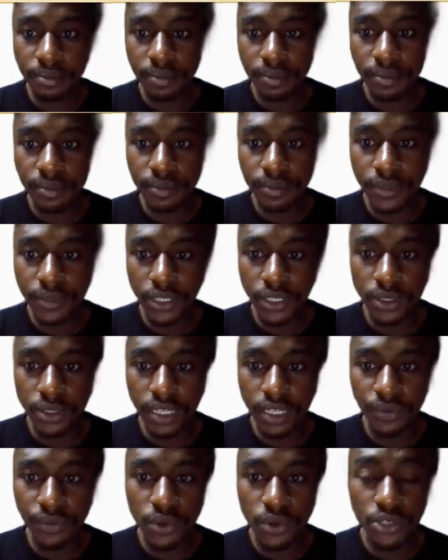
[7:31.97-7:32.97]
if you
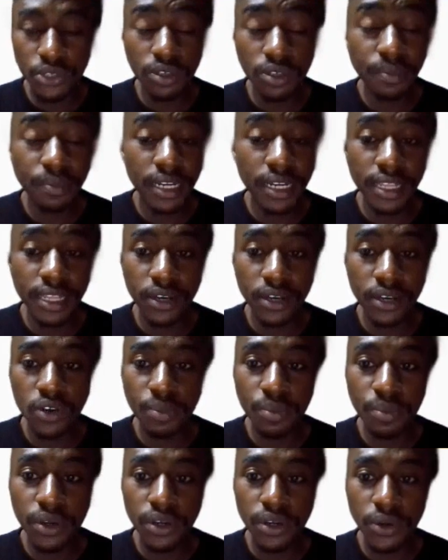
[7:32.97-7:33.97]
want to apply the coupon
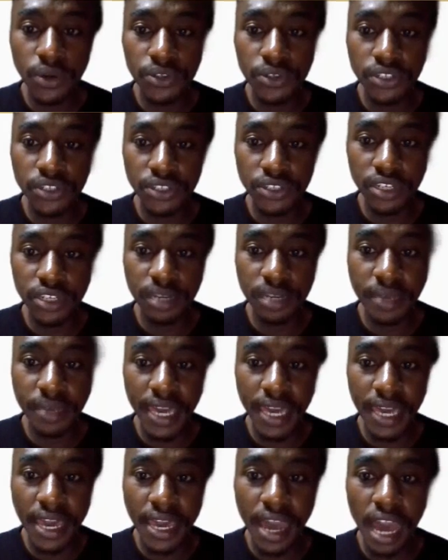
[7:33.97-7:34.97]
code, just come here.
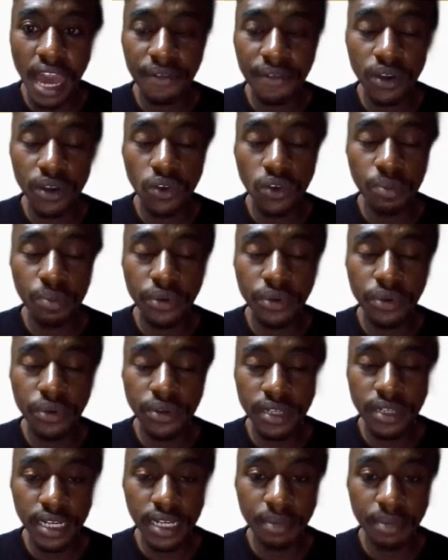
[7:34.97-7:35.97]
I have a coupon and
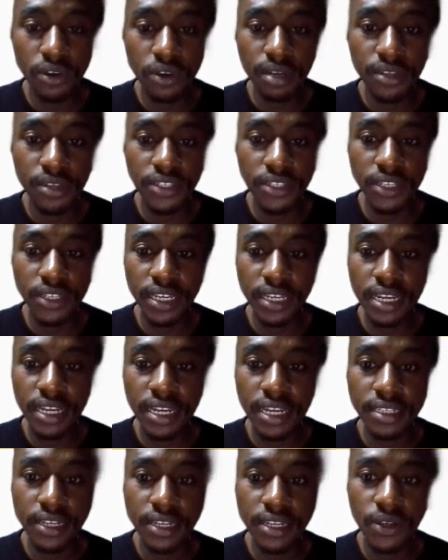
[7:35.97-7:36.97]
I'm going to be showing you guys how to
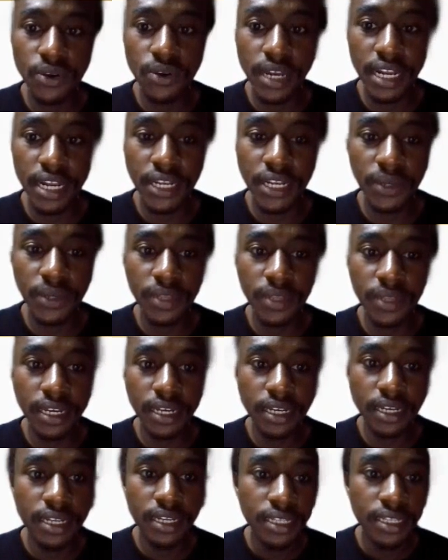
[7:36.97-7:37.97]
go ahead and do that.
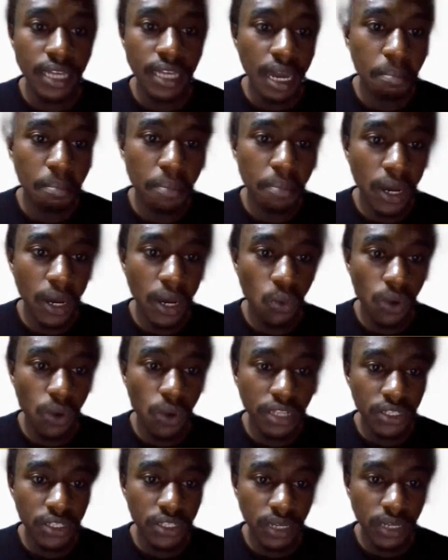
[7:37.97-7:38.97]
But once you
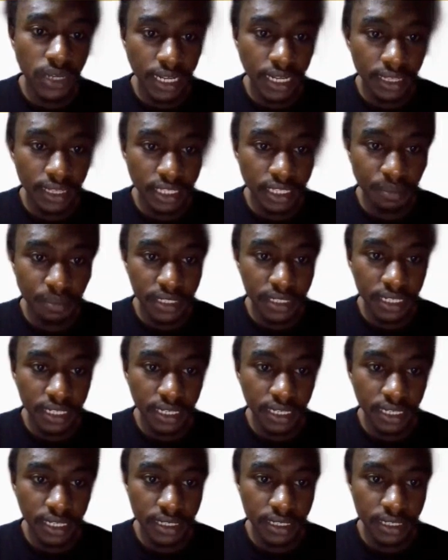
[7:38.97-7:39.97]
click this
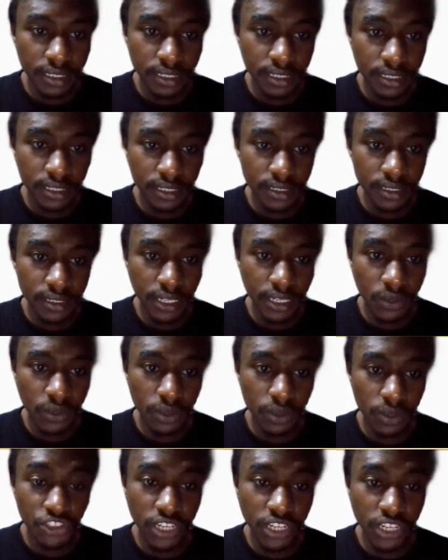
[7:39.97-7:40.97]
particular
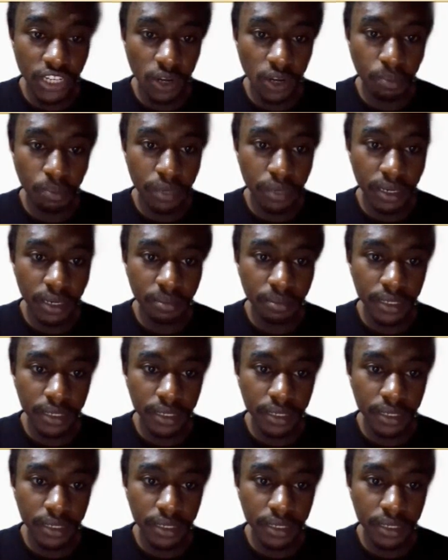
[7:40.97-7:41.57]
checkout bump,